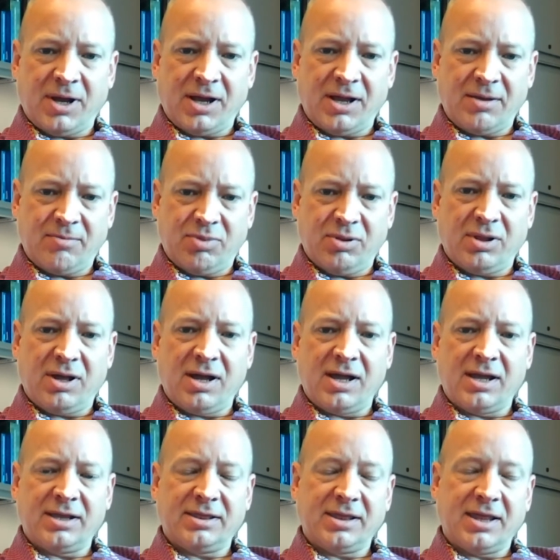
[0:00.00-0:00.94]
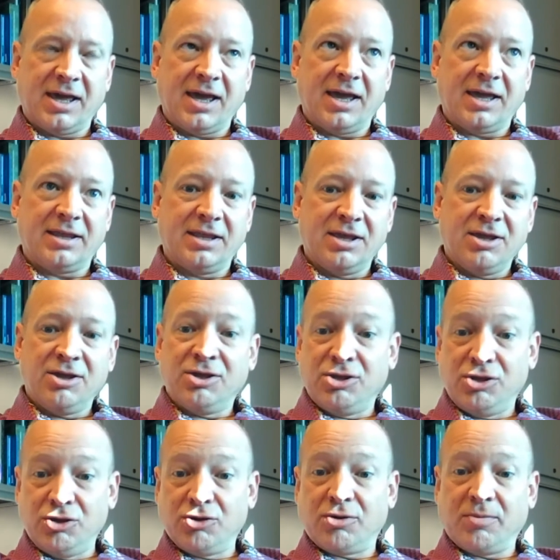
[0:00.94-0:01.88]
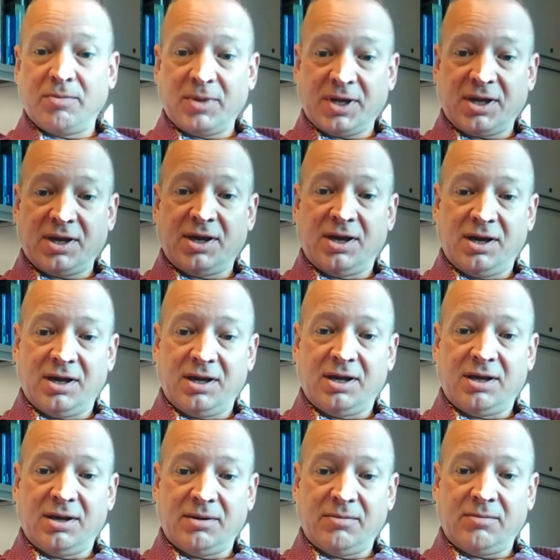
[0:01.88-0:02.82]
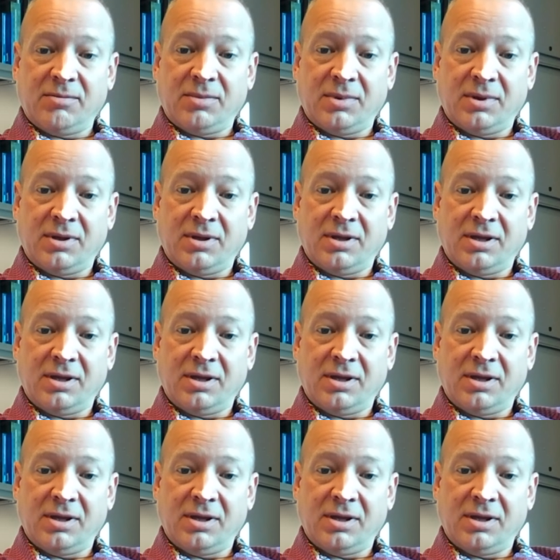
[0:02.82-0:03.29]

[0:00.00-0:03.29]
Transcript: by implying that you can become